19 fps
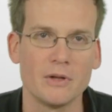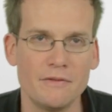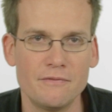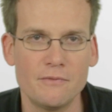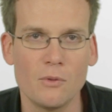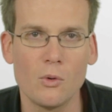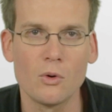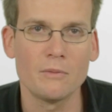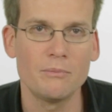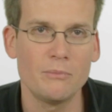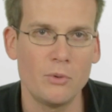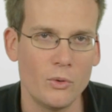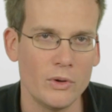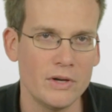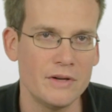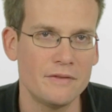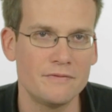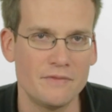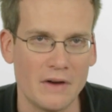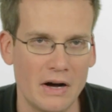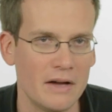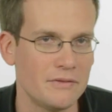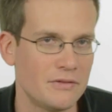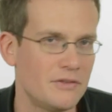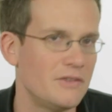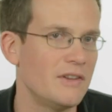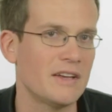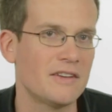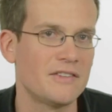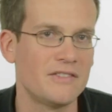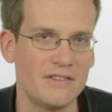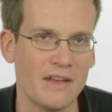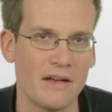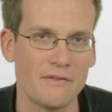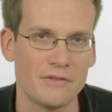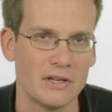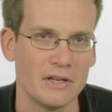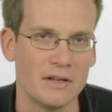
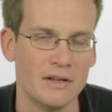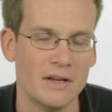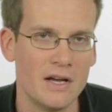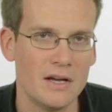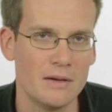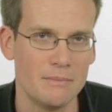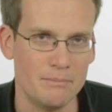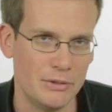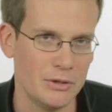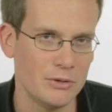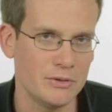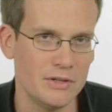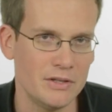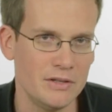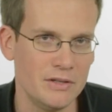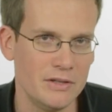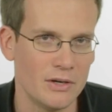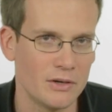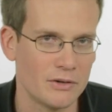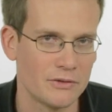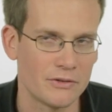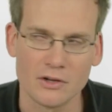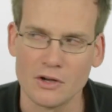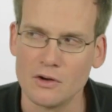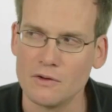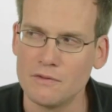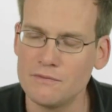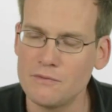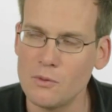4.567 billion years ago.